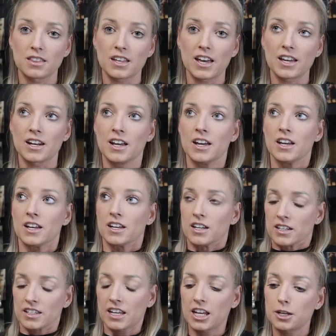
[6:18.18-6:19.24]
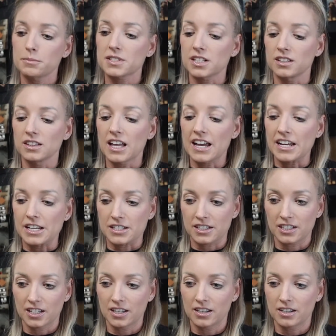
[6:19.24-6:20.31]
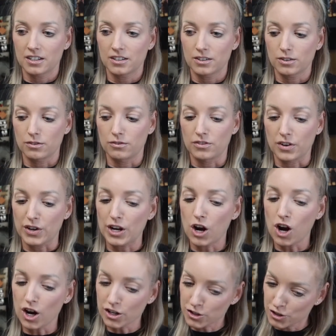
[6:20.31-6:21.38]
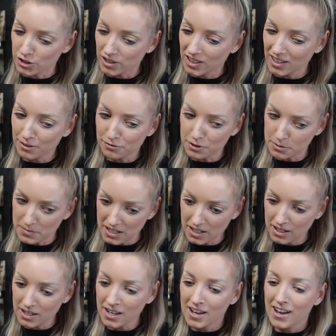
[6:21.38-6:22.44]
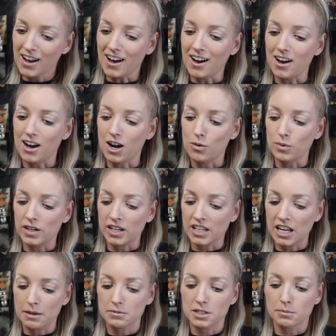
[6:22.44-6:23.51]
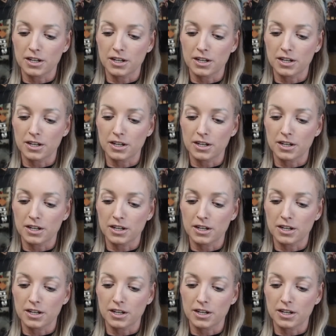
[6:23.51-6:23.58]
that came to light very harshly for me when it came to